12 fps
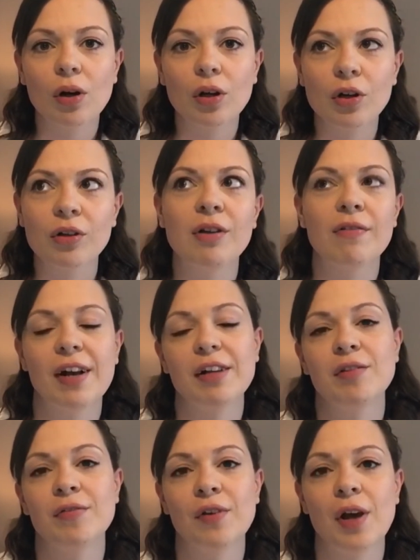Couldn't have
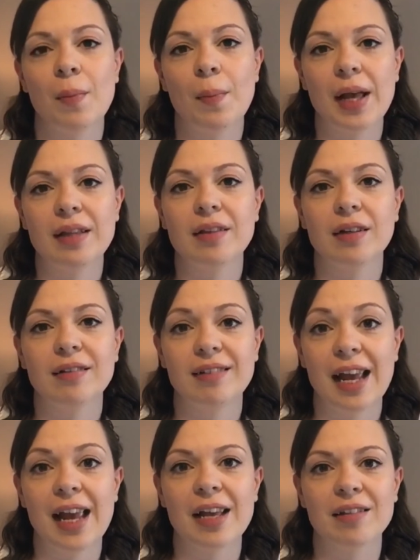asked for a better
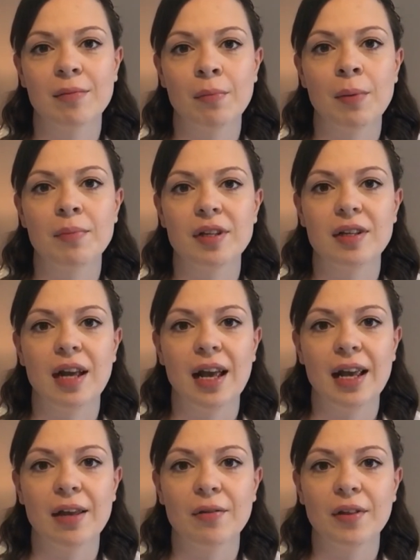day as a mum today.